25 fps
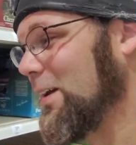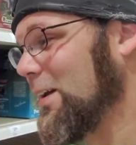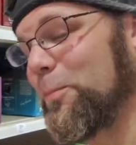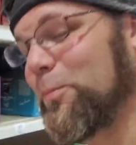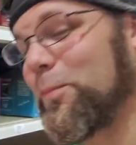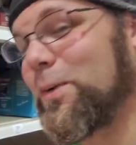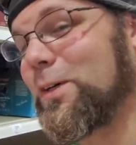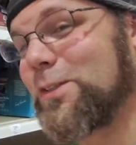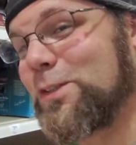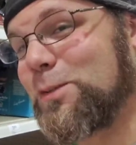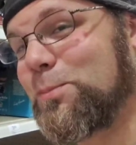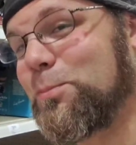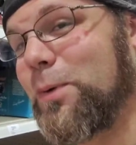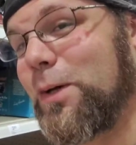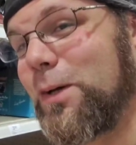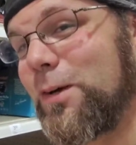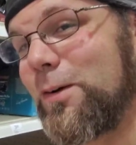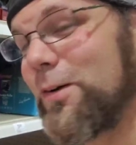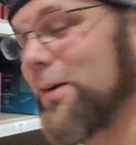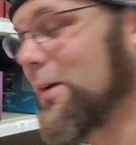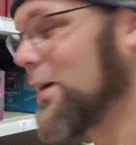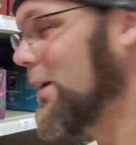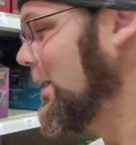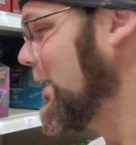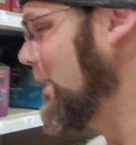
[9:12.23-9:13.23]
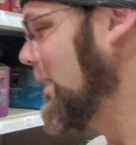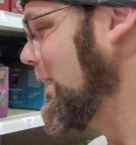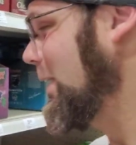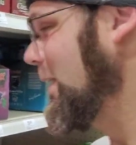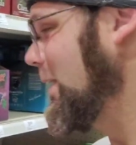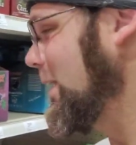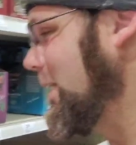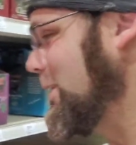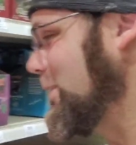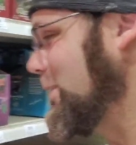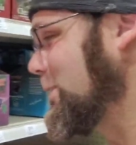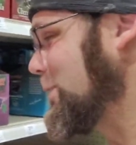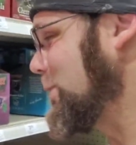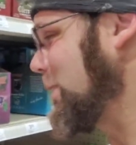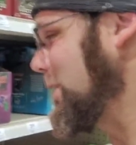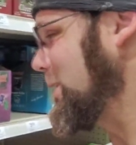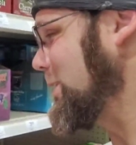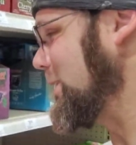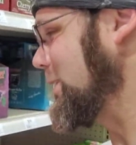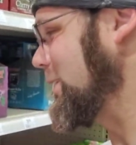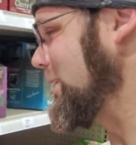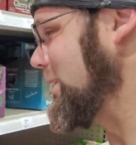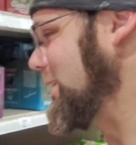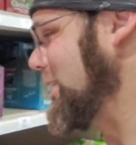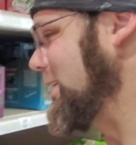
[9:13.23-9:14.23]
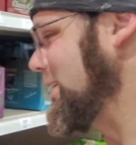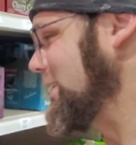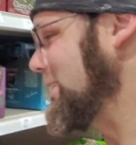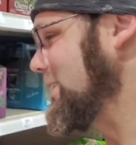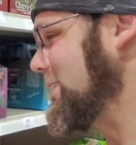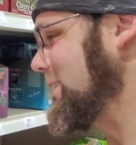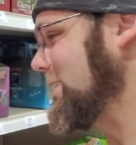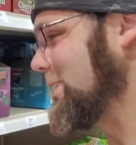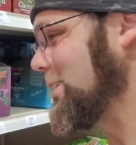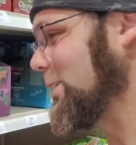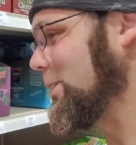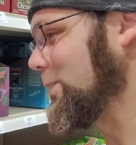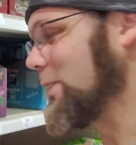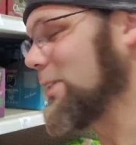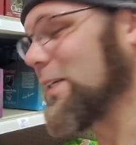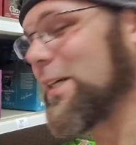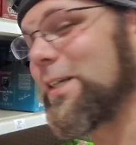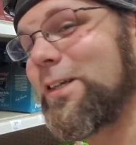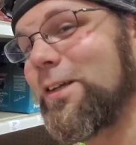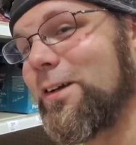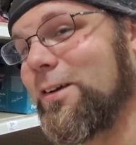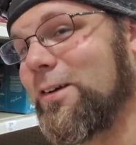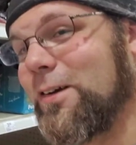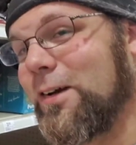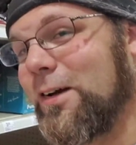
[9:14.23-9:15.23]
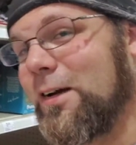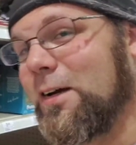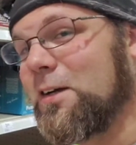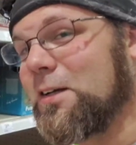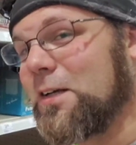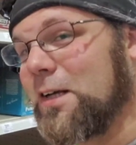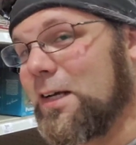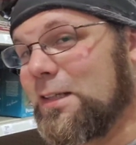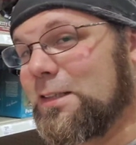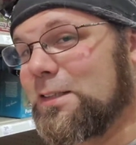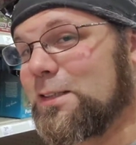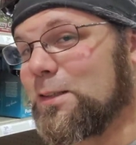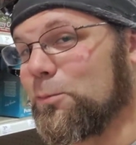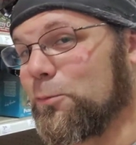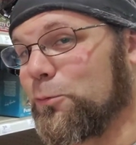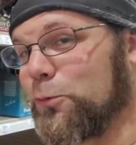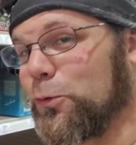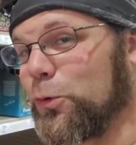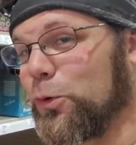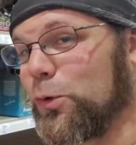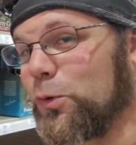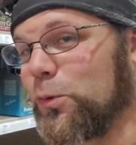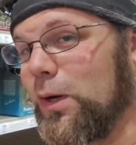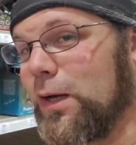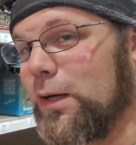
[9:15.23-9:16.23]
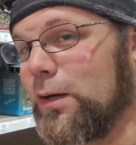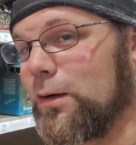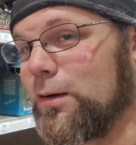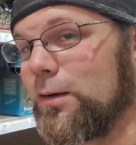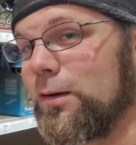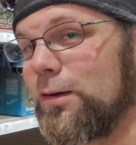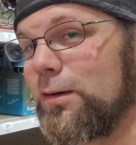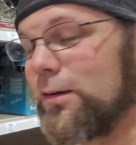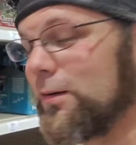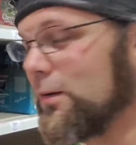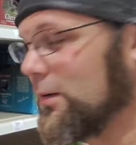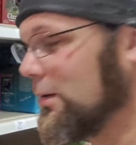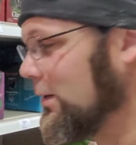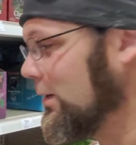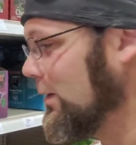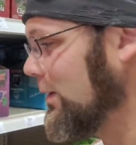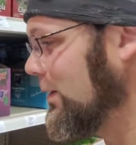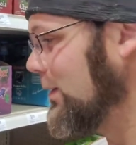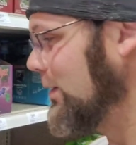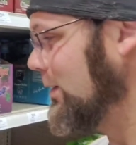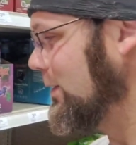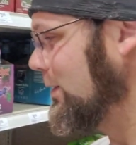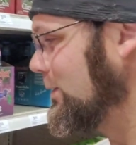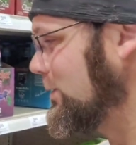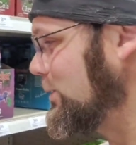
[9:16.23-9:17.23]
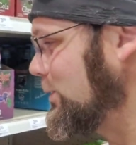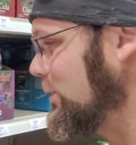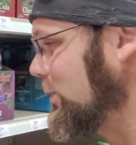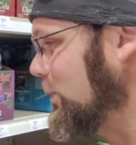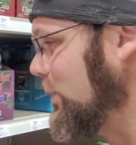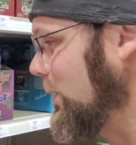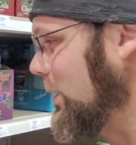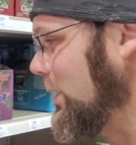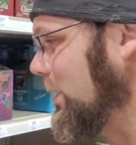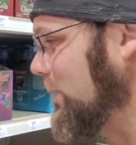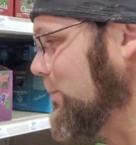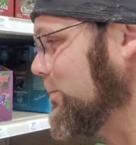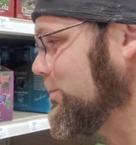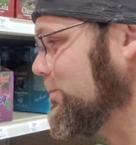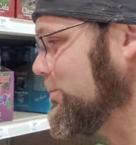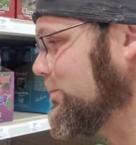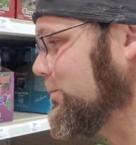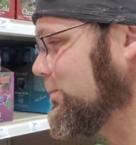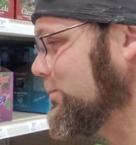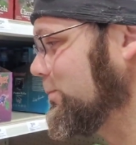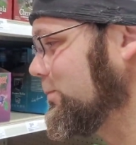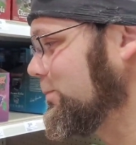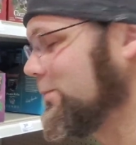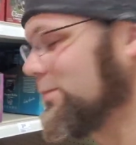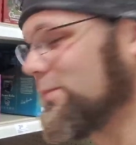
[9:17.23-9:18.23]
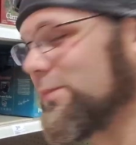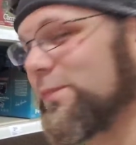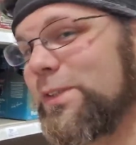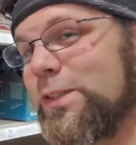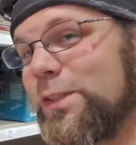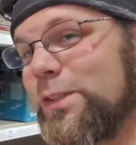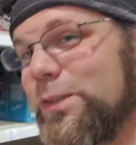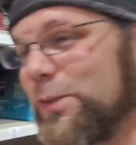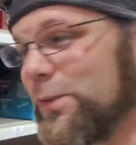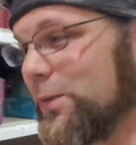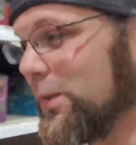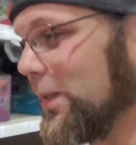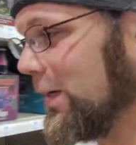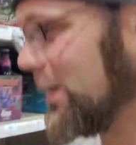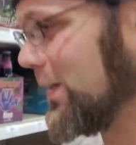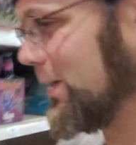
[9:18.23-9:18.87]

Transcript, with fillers: a much better illustration than this. This looks like you got some fourth grader to uh, to do